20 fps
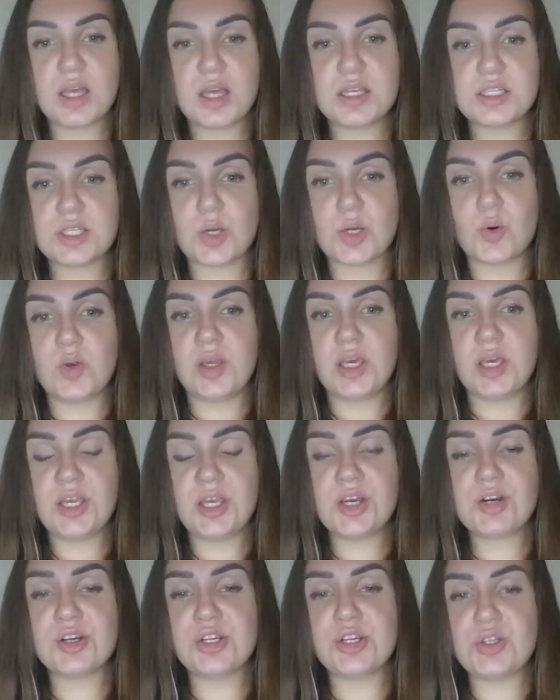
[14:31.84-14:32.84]
So
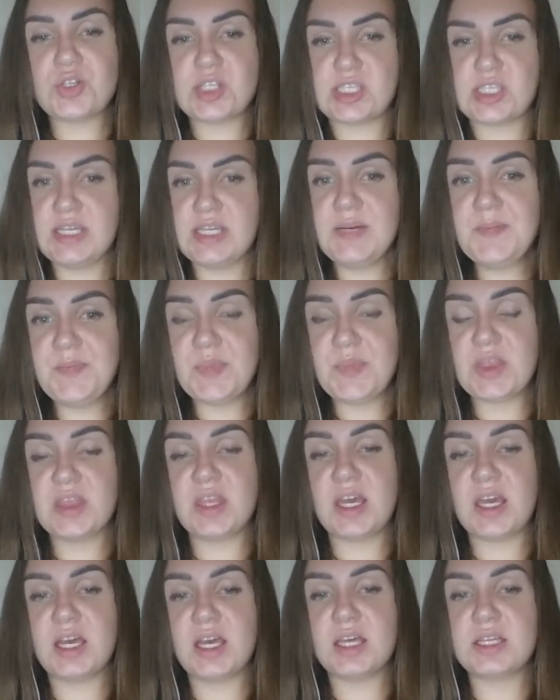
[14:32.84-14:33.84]
here you see
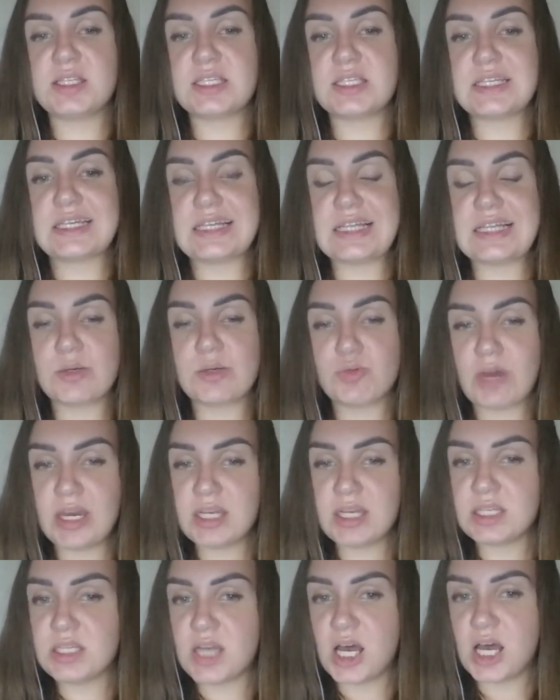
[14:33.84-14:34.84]
that
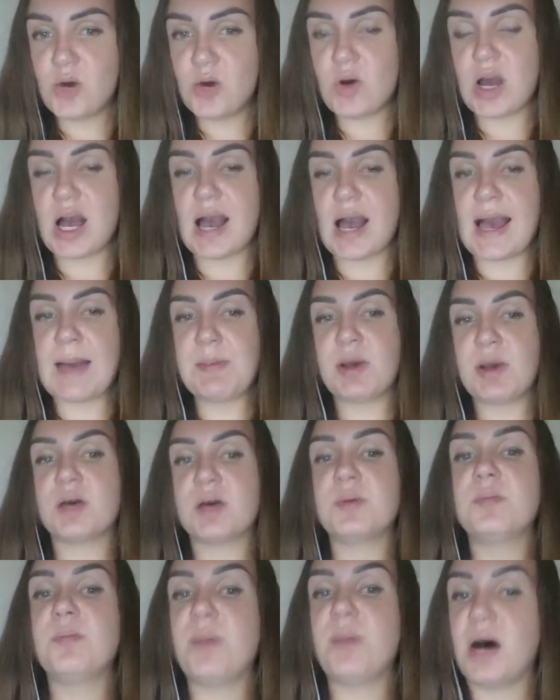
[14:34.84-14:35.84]
right now I'm
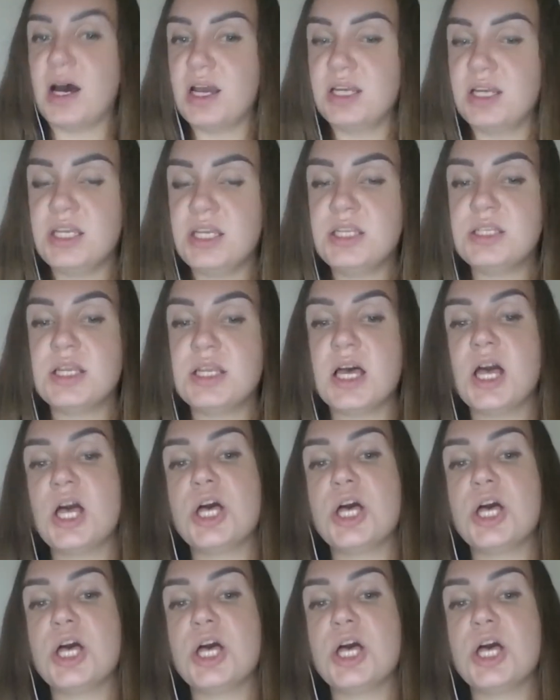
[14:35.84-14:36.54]
combining